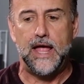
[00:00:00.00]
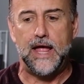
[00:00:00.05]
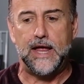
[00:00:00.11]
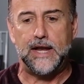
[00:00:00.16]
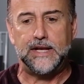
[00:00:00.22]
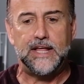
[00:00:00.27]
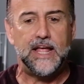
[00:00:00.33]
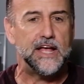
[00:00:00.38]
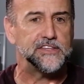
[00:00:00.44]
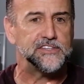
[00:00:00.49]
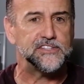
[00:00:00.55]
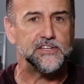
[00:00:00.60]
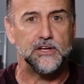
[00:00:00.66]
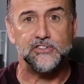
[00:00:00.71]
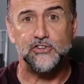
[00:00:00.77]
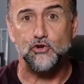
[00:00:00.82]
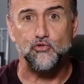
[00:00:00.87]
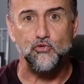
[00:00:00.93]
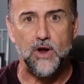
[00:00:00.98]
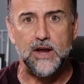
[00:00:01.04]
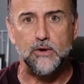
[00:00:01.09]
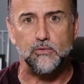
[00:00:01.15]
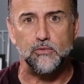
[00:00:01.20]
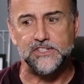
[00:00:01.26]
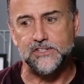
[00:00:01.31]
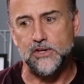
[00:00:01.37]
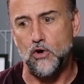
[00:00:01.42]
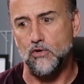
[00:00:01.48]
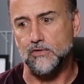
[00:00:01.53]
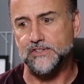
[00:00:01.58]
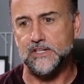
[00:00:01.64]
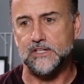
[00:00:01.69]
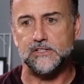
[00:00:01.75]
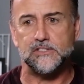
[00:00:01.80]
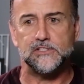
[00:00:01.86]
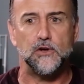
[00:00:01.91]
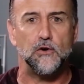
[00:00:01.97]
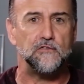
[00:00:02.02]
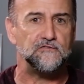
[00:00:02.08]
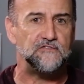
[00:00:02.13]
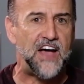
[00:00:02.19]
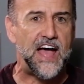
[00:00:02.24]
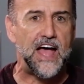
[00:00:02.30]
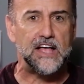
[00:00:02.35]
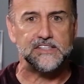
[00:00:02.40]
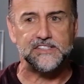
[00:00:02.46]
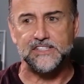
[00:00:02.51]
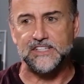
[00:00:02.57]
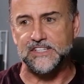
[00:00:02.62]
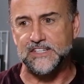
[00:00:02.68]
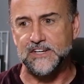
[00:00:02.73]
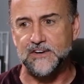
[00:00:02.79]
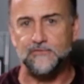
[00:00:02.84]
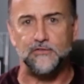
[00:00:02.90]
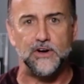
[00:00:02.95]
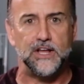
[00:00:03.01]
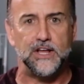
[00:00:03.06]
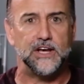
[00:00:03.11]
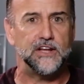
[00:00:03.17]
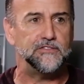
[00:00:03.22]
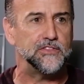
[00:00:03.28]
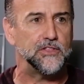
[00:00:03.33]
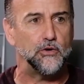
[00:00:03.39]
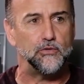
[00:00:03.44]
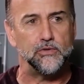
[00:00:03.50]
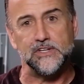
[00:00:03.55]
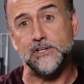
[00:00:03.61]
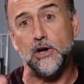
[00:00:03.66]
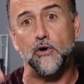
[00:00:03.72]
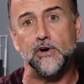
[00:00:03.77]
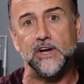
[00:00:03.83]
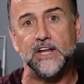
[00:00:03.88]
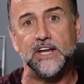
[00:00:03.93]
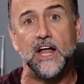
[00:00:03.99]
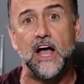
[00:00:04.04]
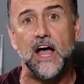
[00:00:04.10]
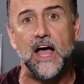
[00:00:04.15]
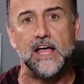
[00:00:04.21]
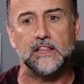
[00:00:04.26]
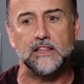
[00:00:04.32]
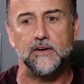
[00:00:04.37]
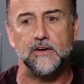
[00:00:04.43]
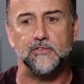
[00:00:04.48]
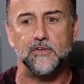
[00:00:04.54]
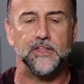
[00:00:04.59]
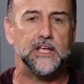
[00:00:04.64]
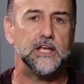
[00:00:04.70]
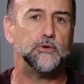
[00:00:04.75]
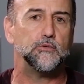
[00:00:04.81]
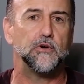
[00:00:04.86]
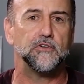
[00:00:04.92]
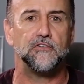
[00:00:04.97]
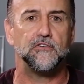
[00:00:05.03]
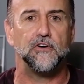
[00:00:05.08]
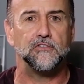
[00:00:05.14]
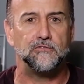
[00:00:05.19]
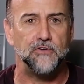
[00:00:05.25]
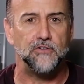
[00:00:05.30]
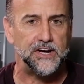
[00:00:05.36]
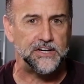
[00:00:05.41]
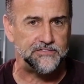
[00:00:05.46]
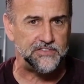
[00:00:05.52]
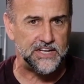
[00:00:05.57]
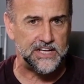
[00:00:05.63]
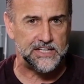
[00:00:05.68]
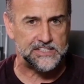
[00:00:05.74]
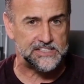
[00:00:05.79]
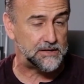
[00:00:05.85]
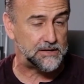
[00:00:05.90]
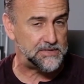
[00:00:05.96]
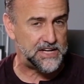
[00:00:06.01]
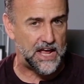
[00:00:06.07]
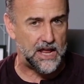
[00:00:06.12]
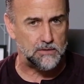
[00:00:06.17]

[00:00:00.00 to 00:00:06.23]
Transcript: And he had such great results and so fast and different, even though he was already at a high level, that he referred a friend of his named